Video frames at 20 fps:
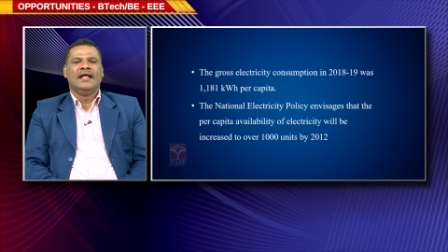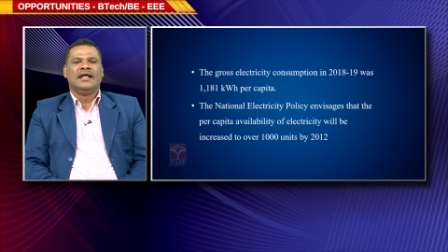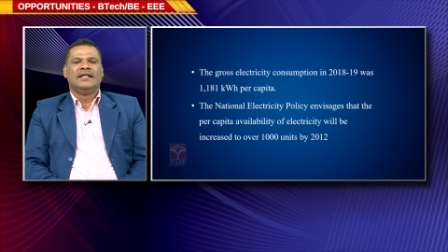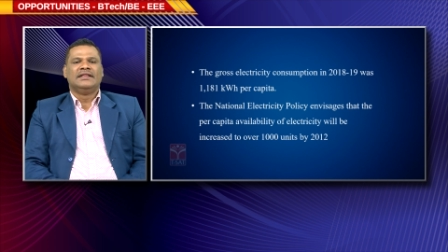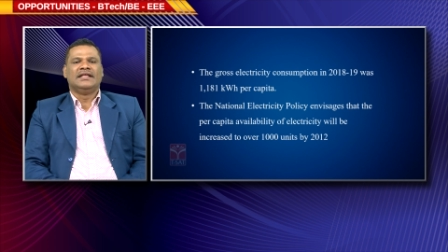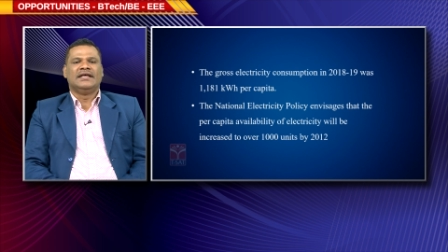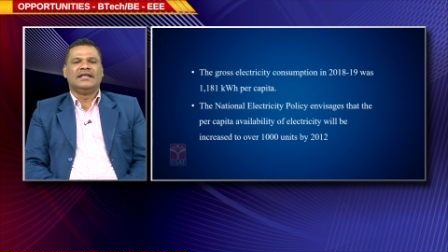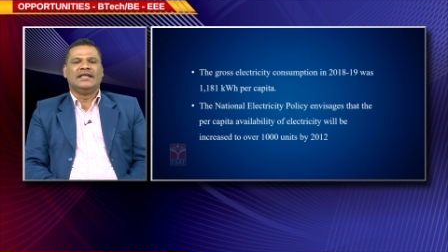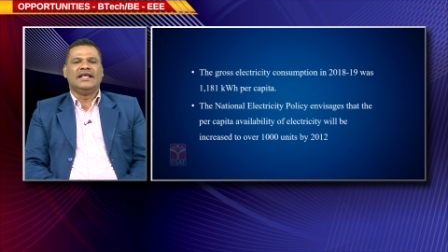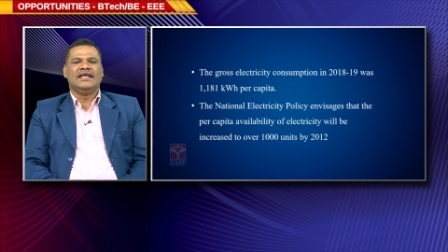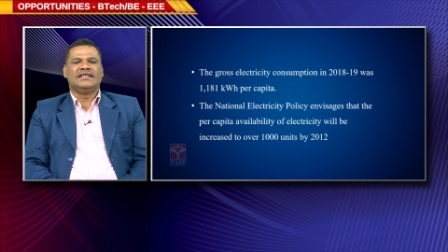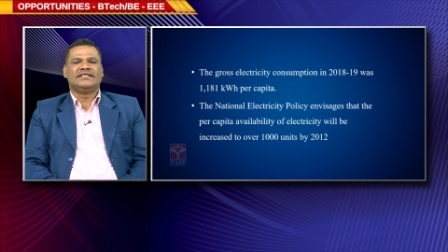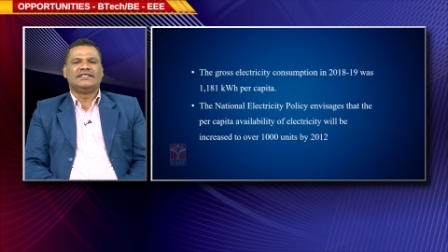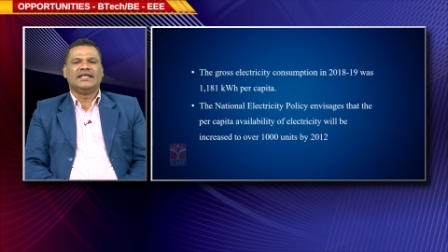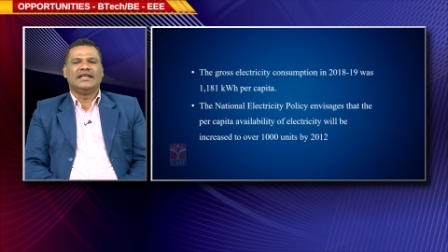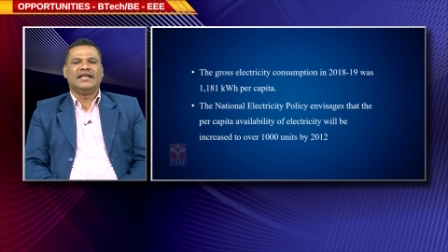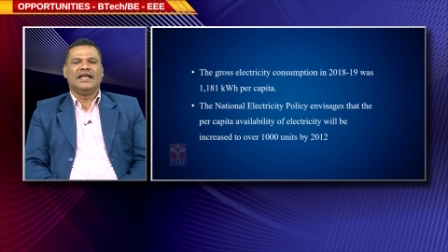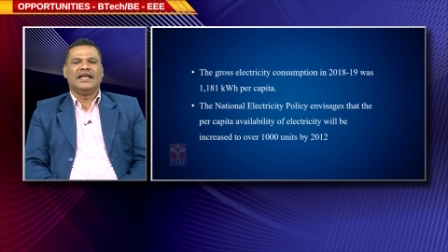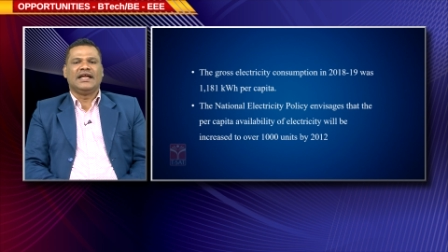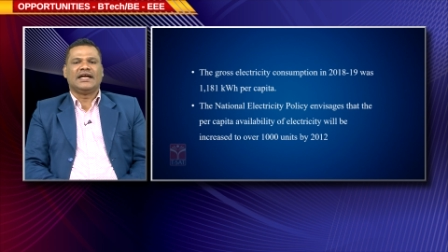The
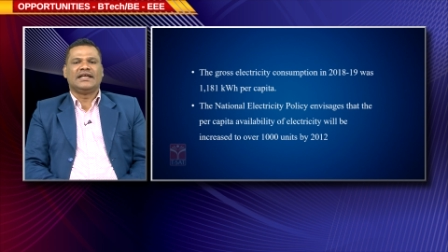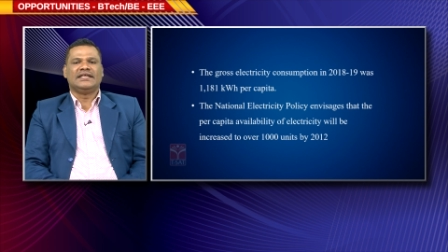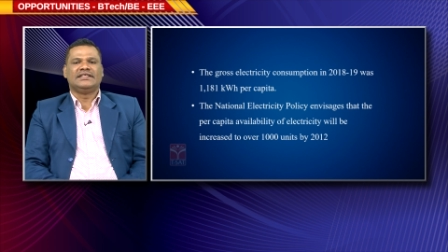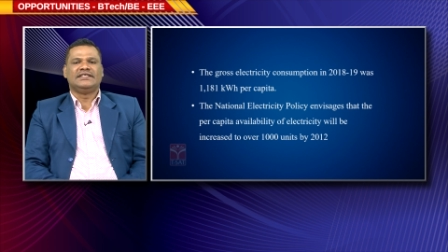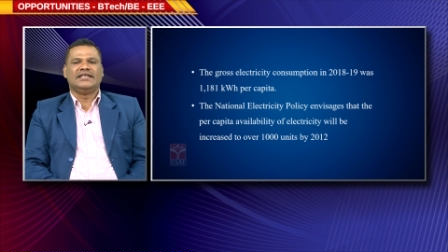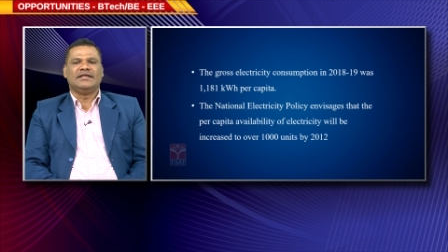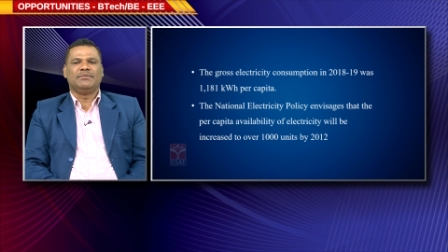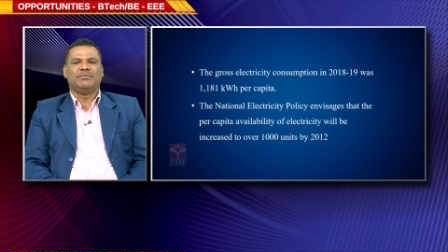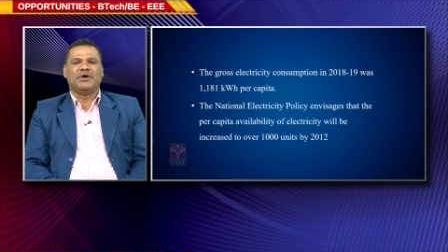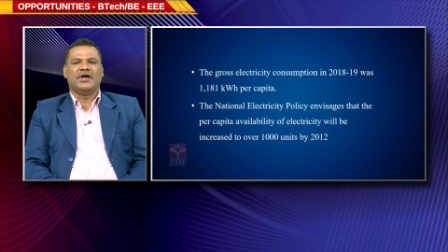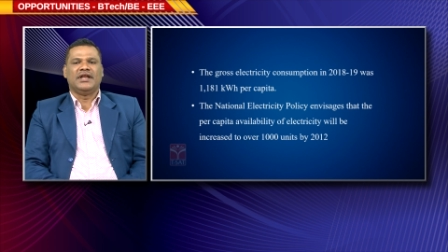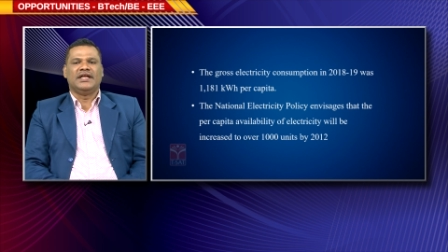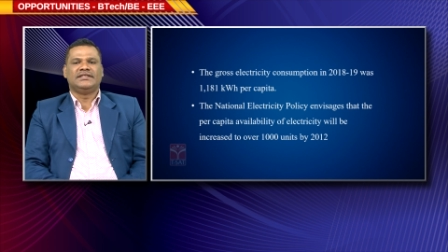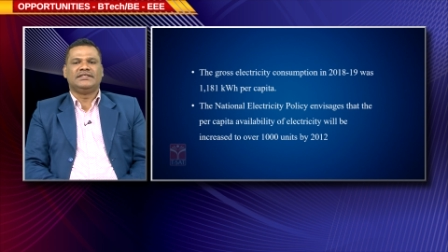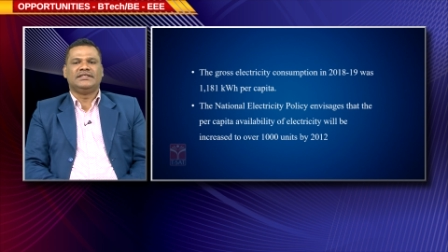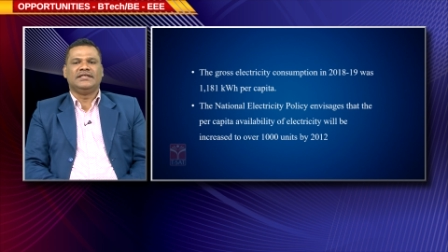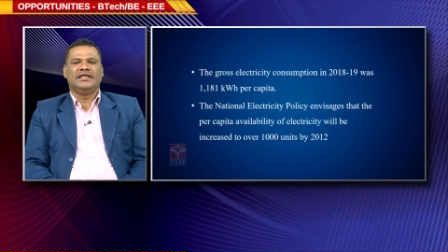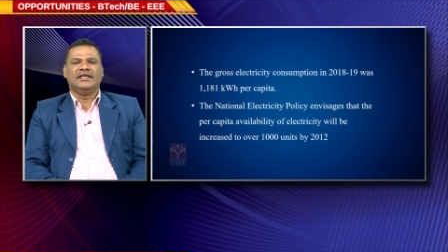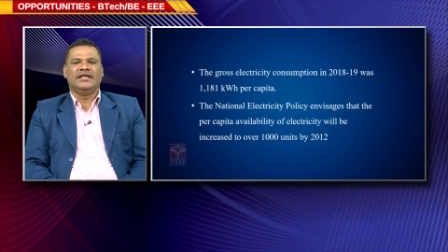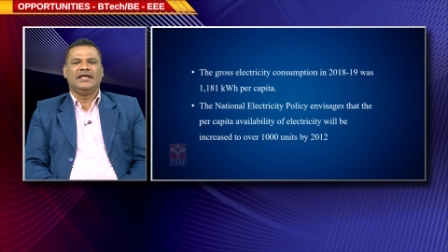national electricity
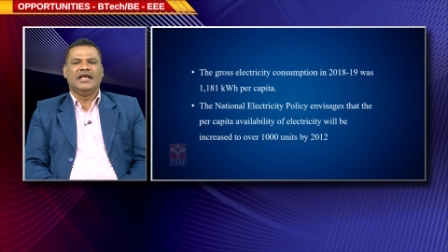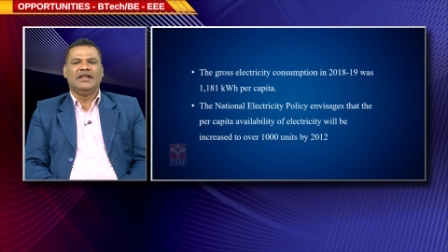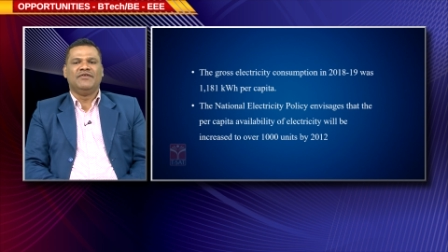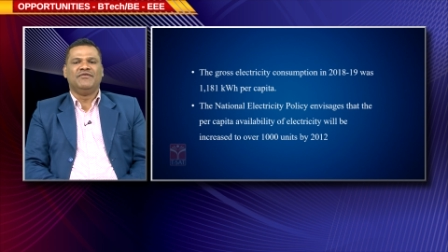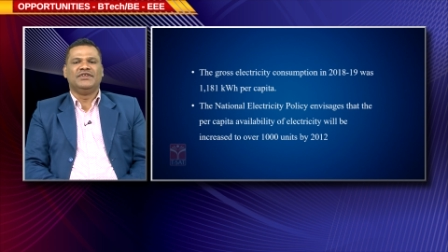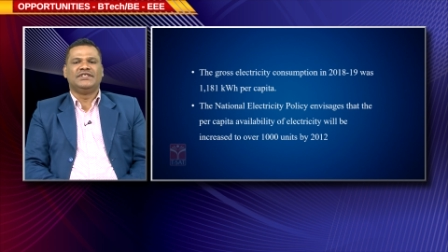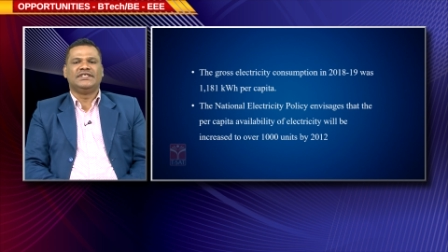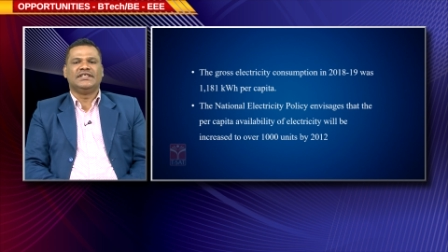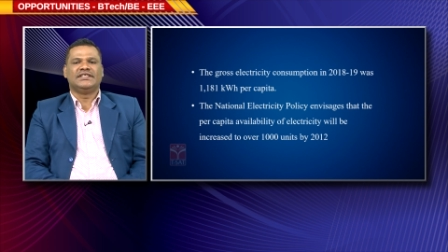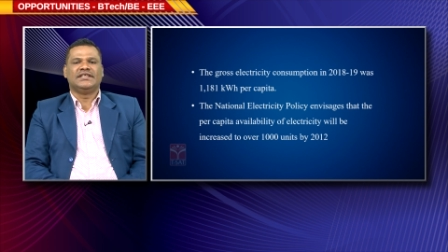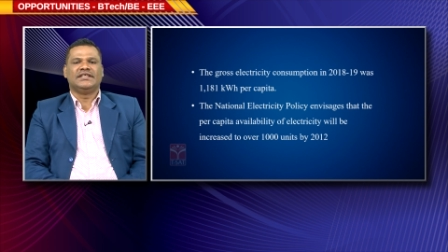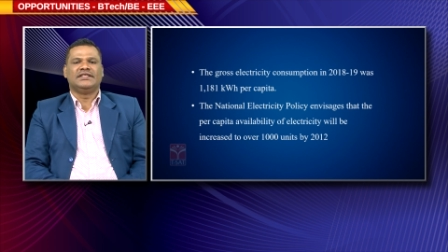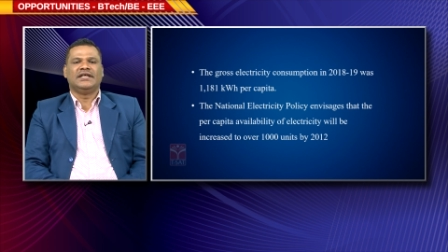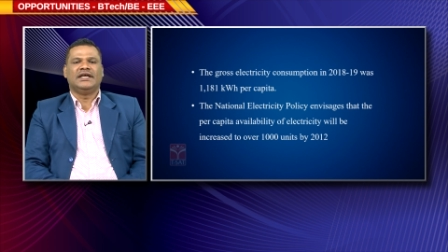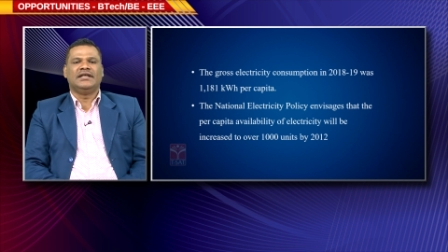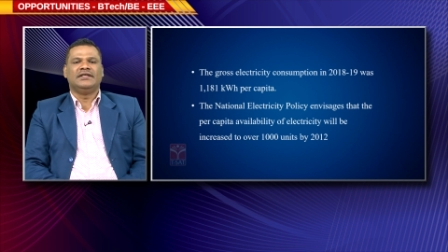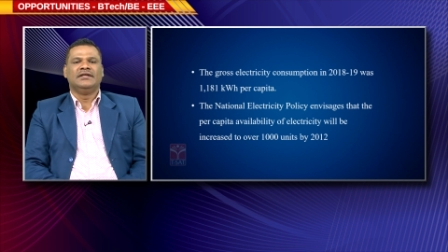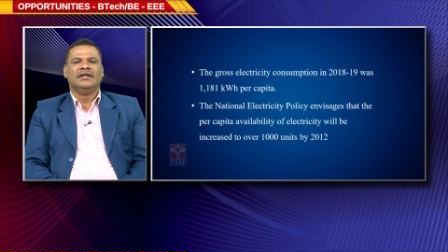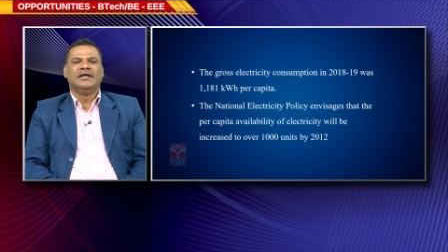policy envisages that